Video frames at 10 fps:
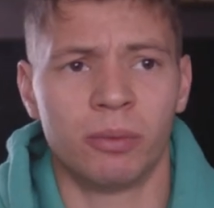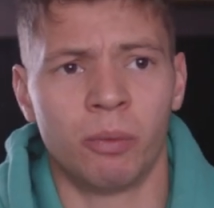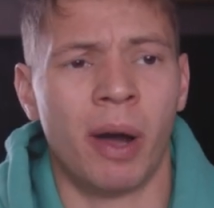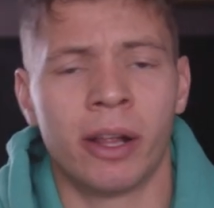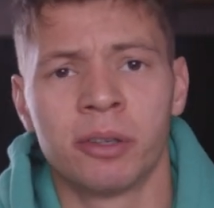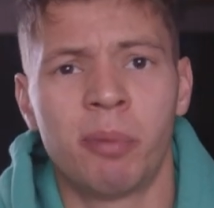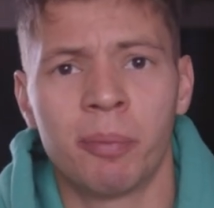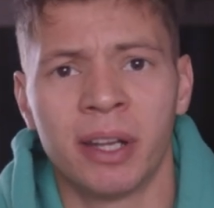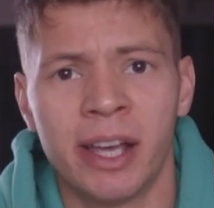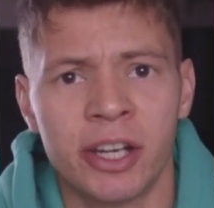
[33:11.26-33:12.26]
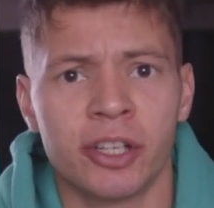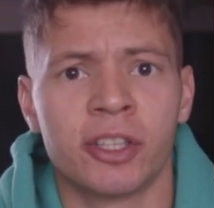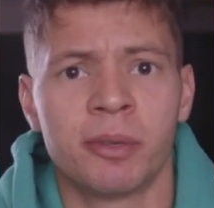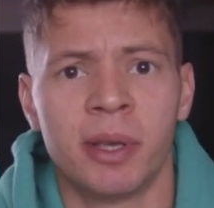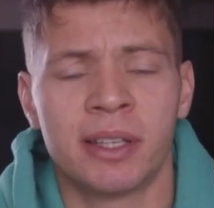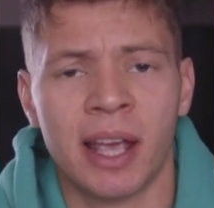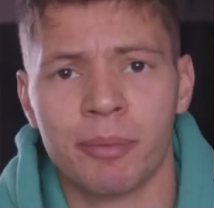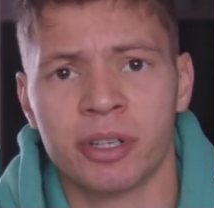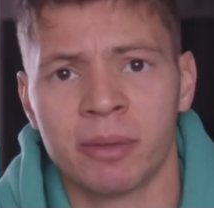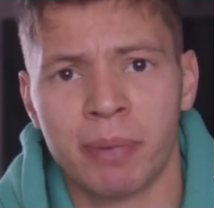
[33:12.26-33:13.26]
wild populations to be
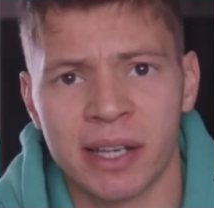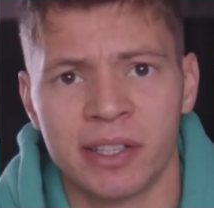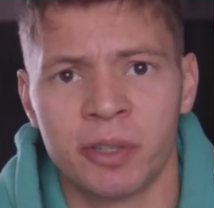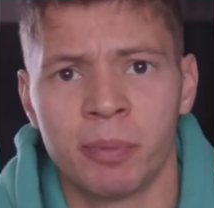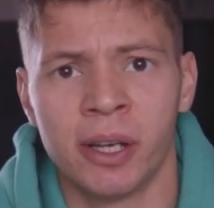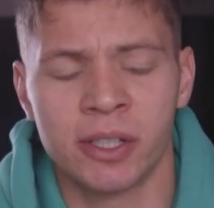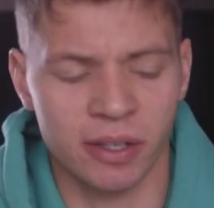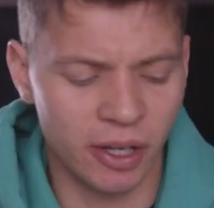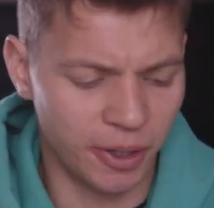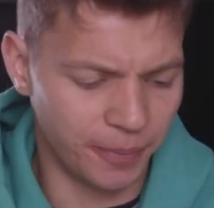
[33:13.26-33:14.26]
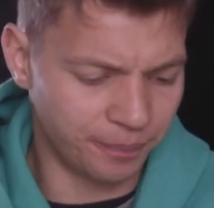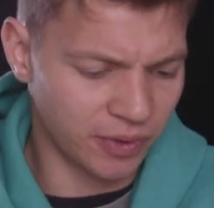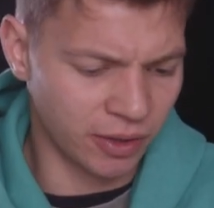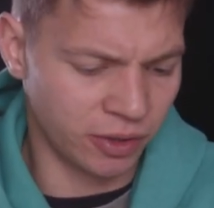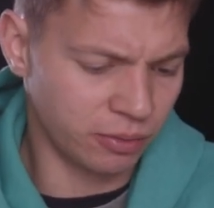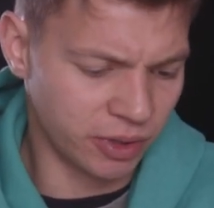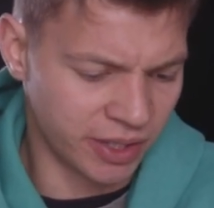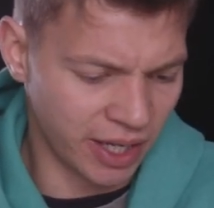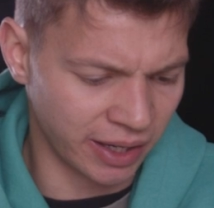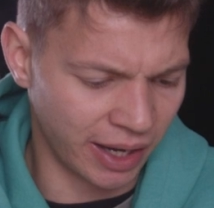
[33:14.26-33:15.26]
capturing passage birds. You don't
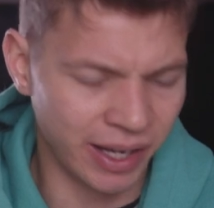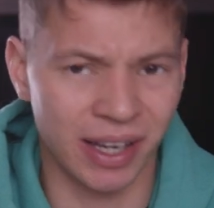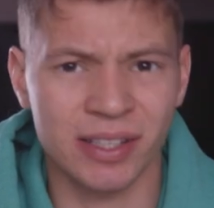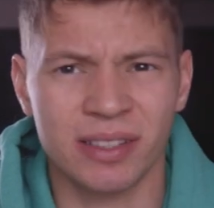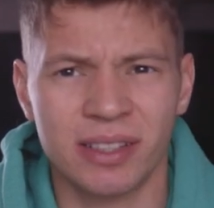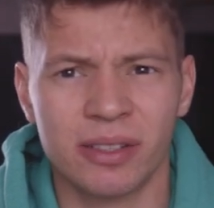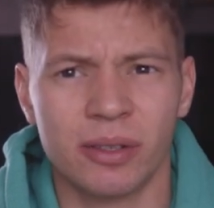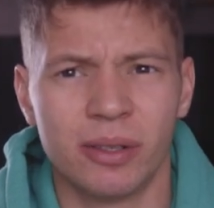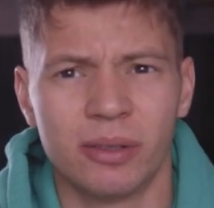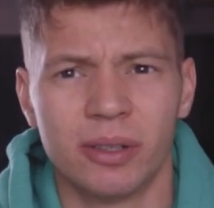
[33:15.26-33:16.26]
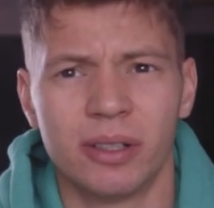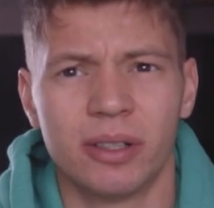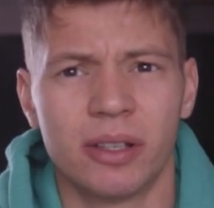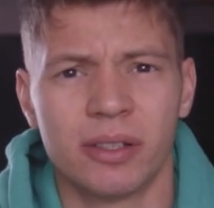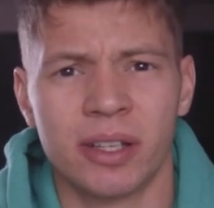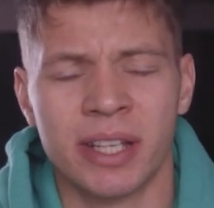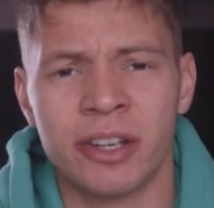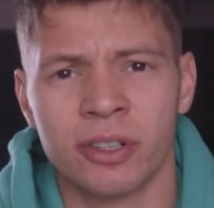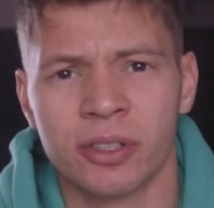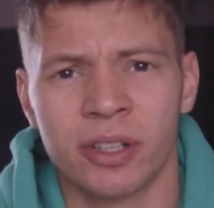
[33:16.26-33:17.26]
want to take an IAS because the
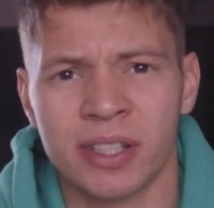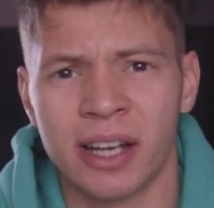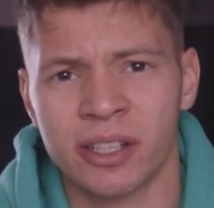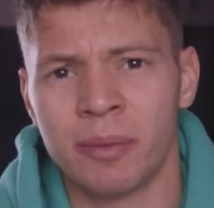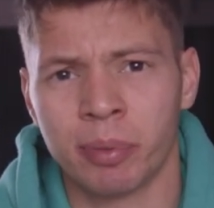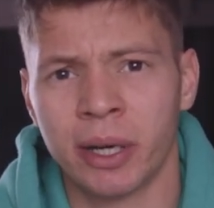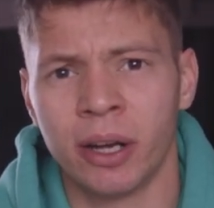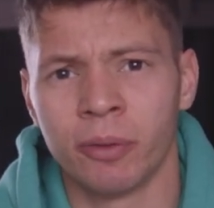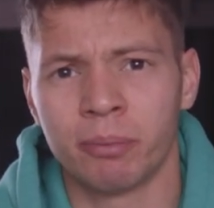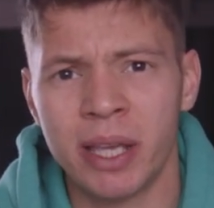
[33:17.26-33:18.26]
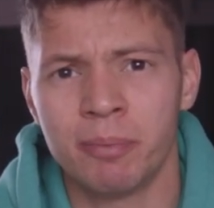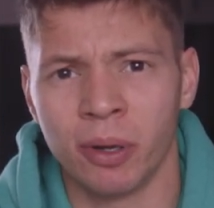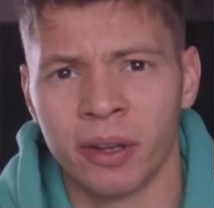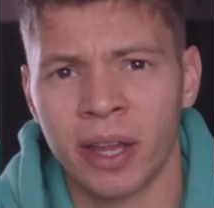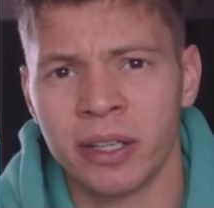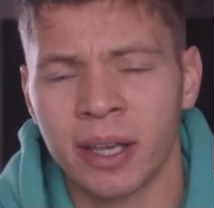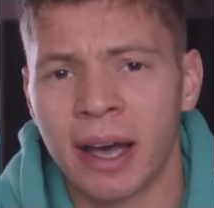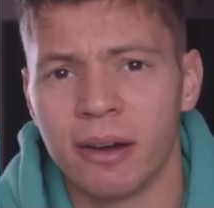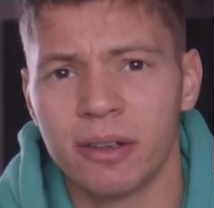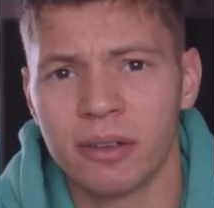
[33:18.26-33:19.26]
danger is going to start to imprint on people and then you
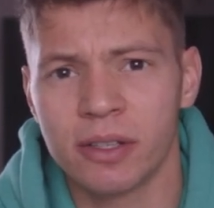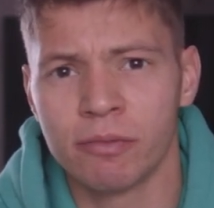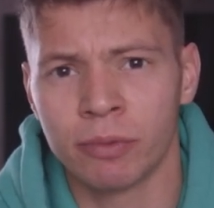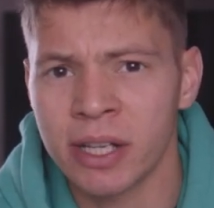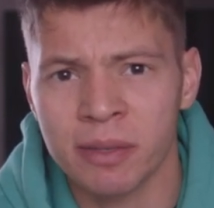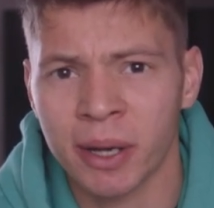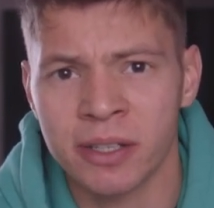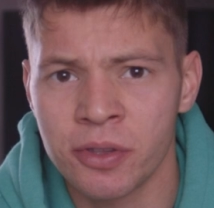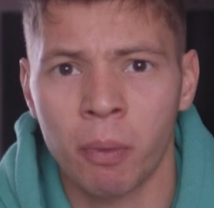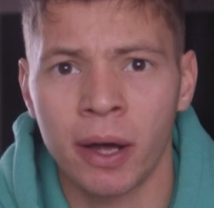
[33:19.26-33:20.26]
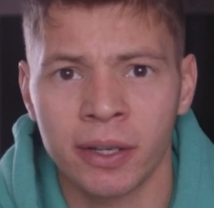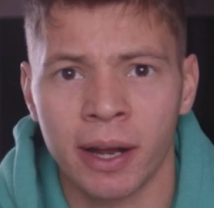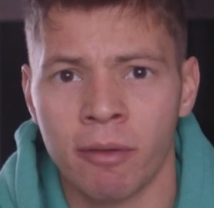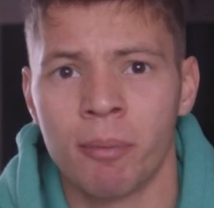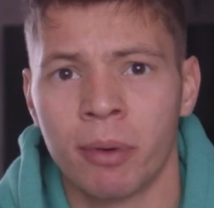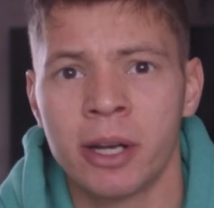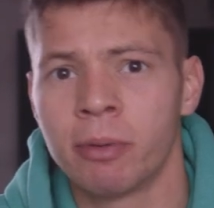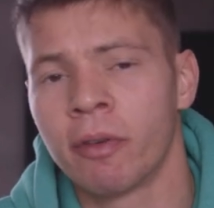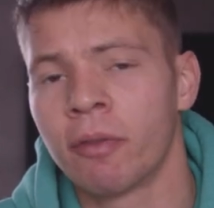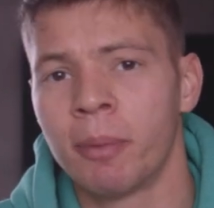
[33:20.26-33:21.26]
can't release it back into the wild and have it
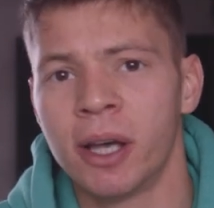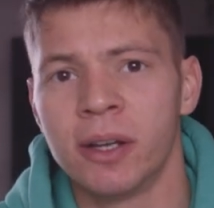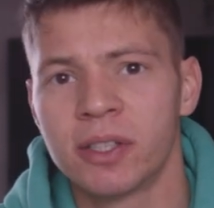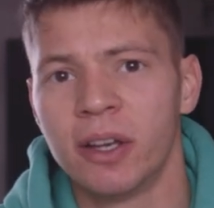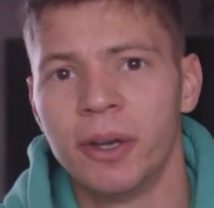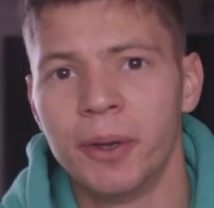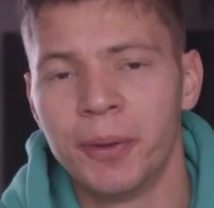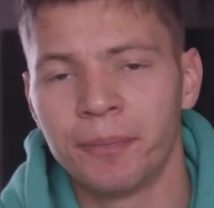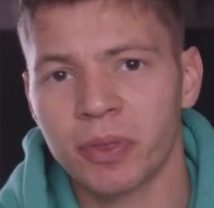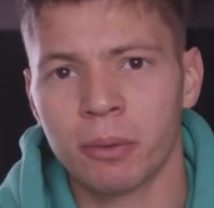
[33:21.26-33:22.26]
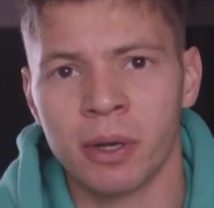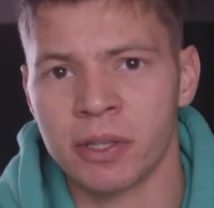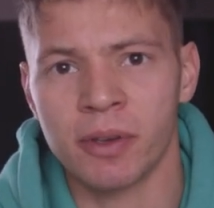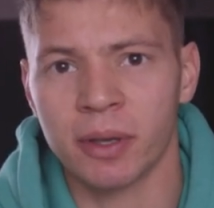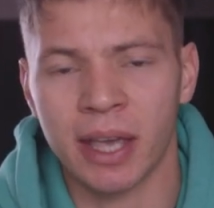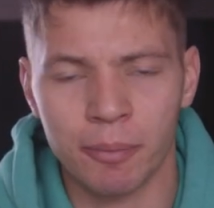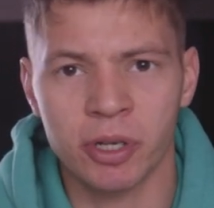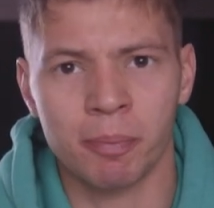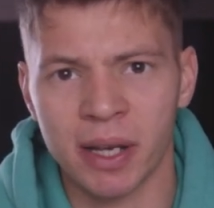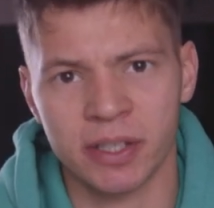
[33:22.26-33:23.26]
breed with other birds. Whereas if you
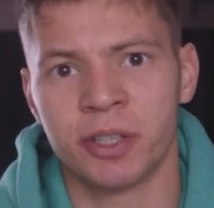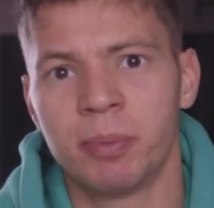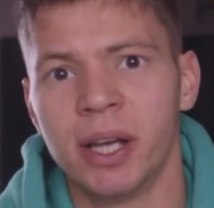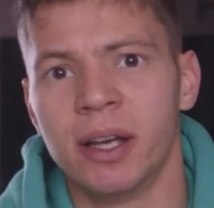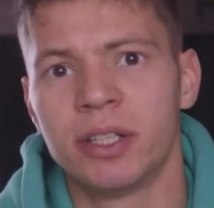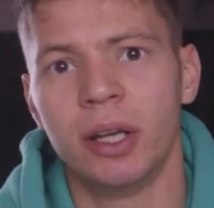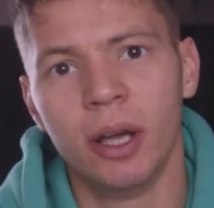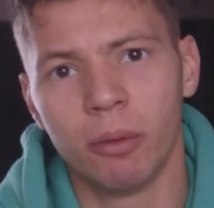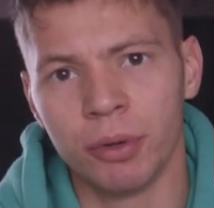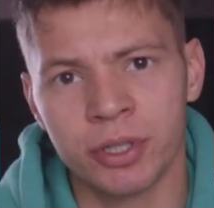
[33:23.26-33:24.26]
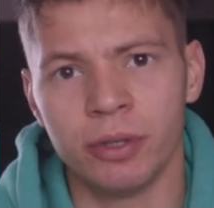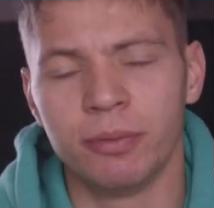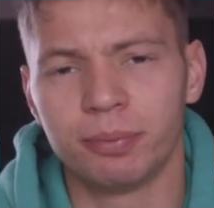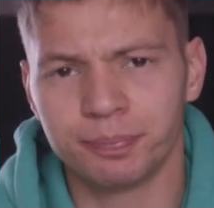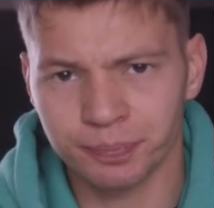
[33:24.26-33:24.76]
capture a passage bird, once you've